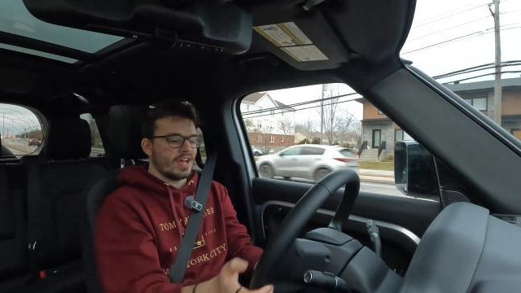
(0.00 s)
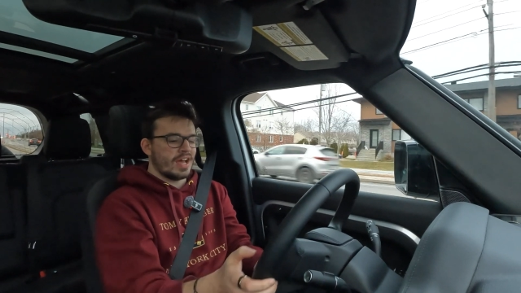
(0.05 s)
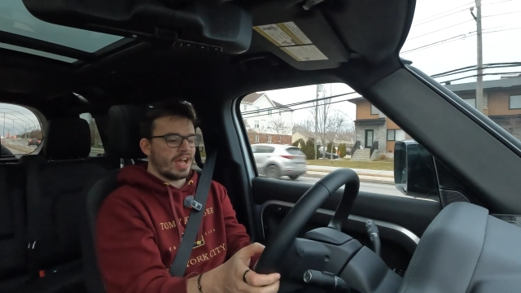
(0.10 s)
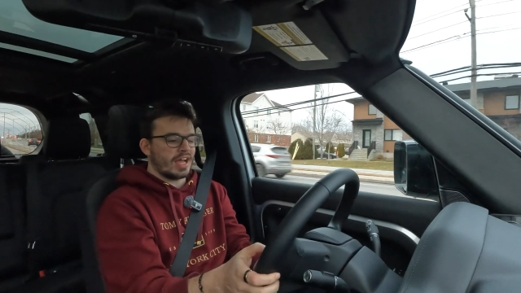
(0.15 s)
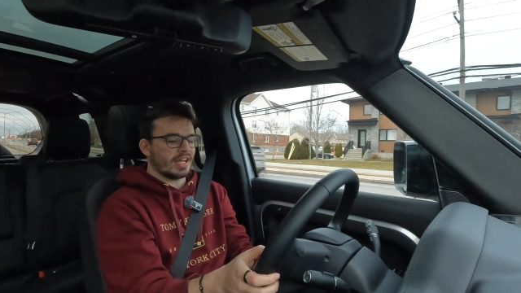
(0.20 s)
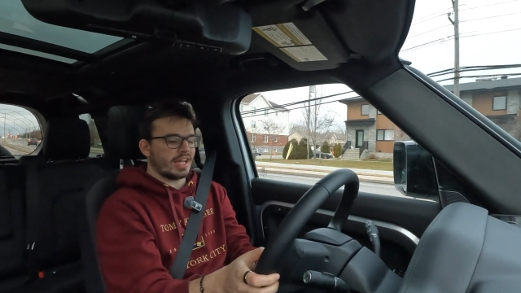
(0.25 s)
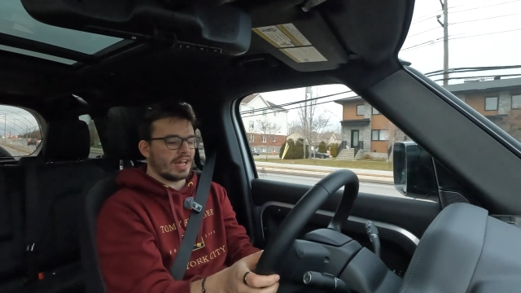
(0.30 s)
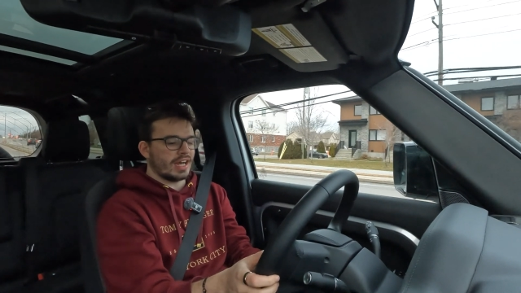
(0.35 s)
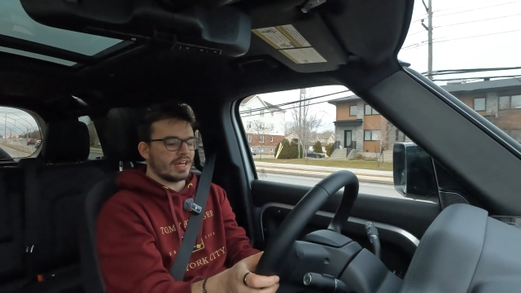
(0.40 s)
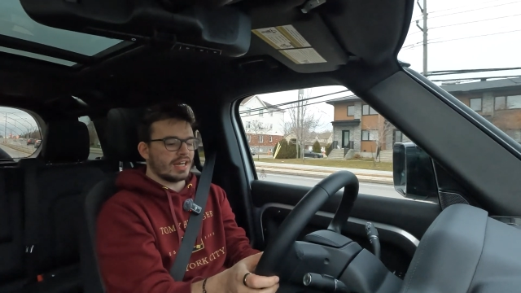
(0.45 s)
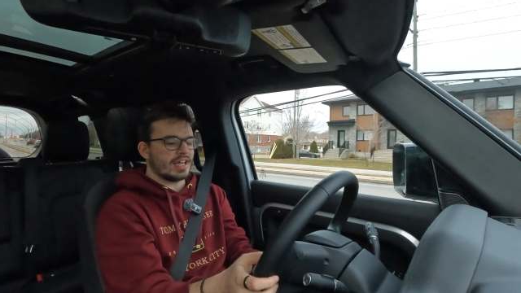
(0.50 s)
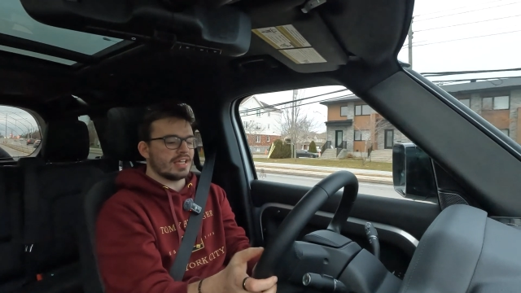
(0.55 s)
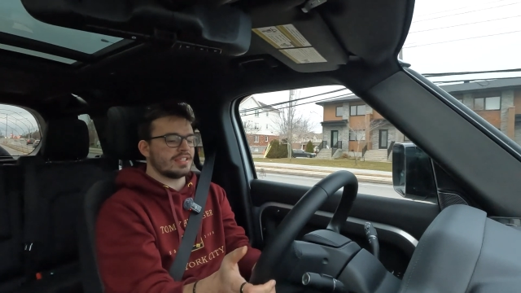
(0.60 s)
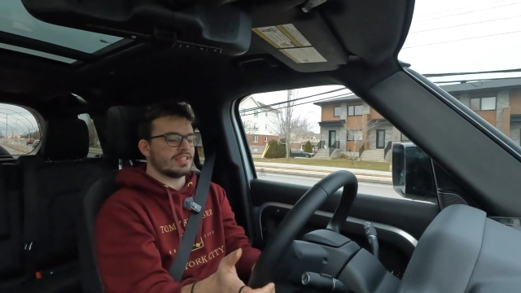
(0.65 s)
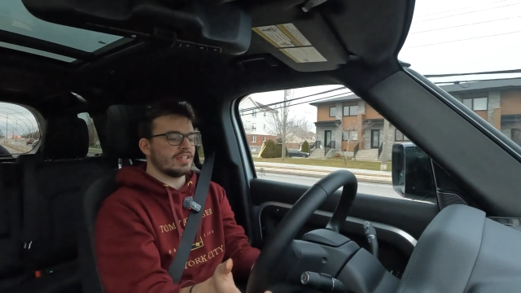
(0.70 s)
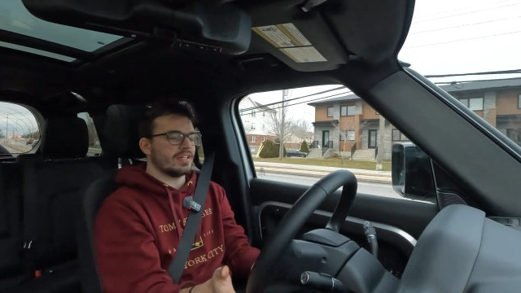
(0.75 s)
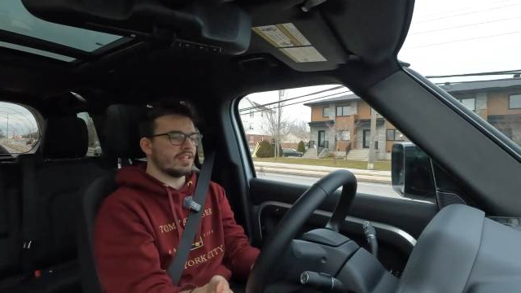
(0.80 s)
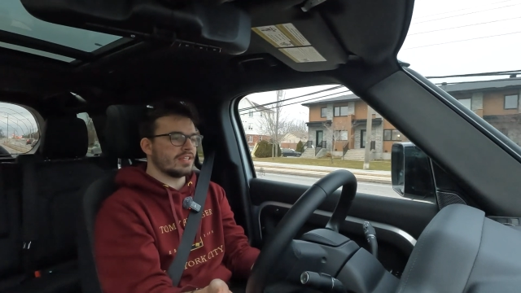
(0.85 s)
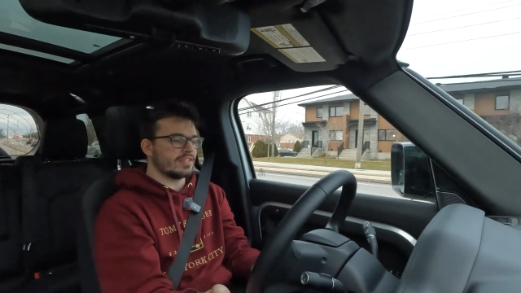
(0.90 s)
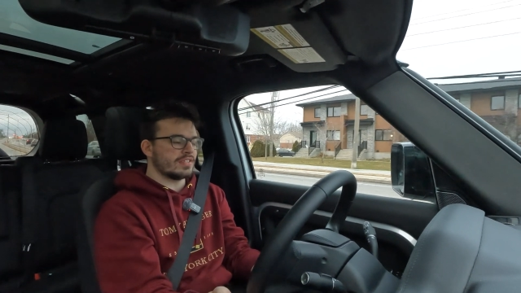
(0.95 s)
I got a nice
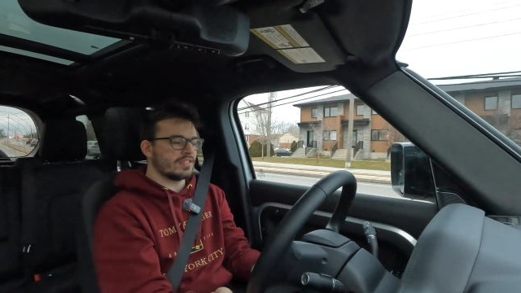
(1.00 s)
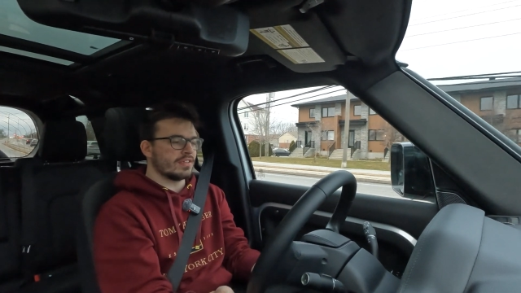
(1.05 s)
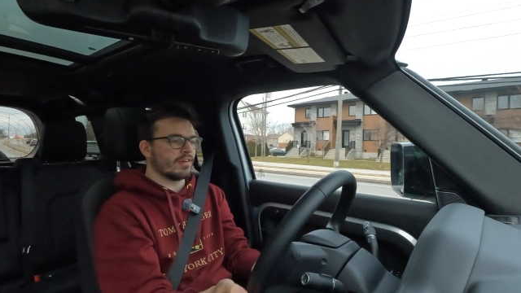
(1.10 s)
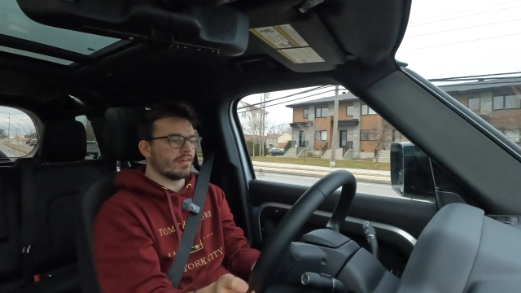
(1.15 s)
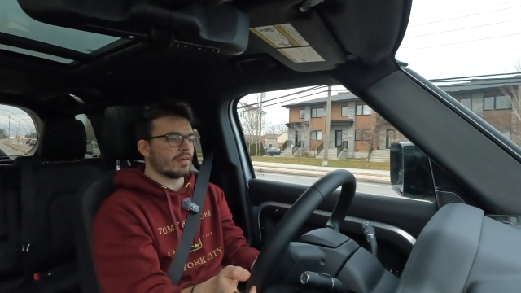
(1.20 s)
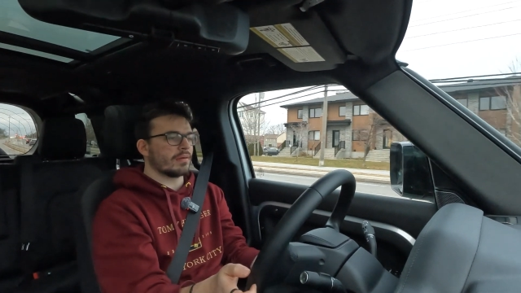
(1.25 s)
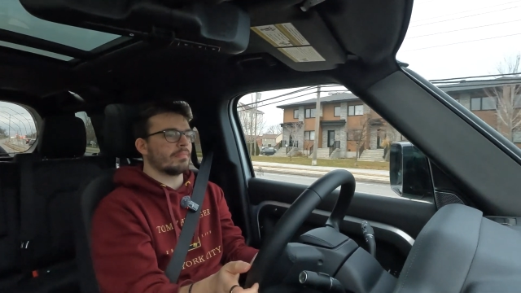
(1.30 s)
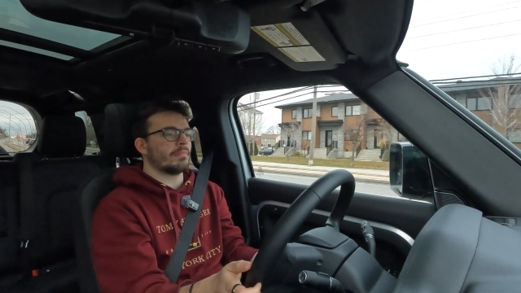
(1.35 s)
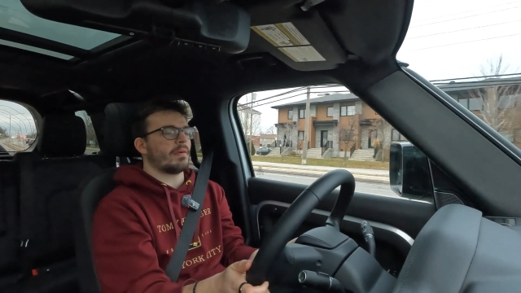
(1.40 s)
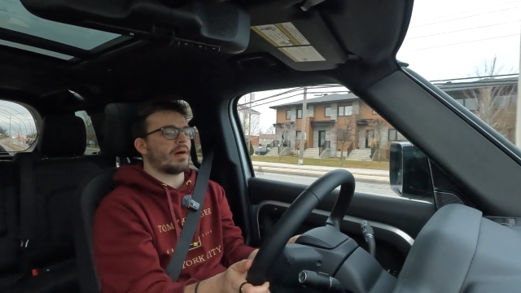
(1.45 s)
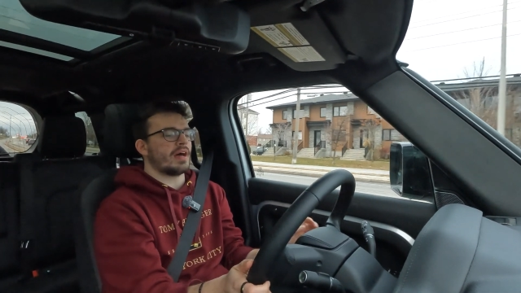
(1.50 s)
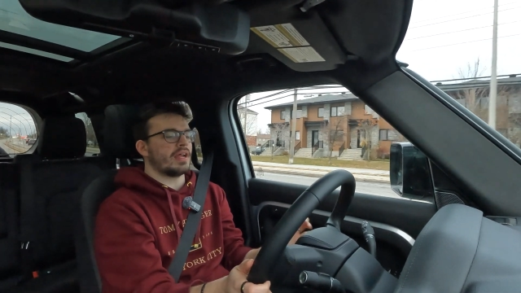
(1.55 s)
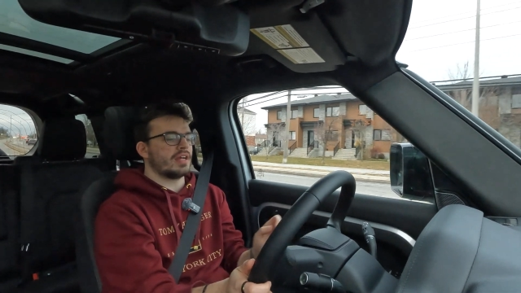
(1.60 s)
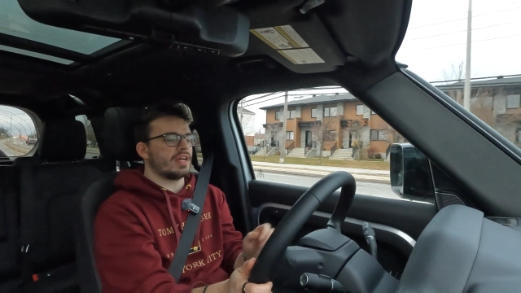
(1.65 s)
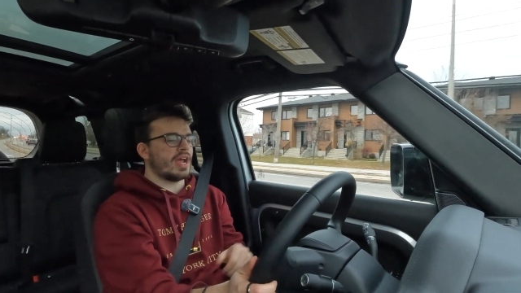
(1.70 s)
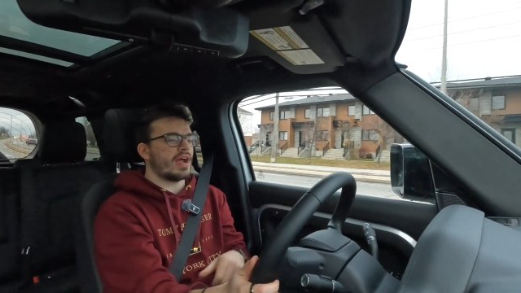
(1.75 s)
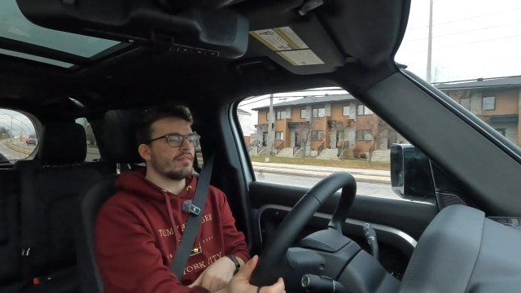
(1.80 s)
heated steering button.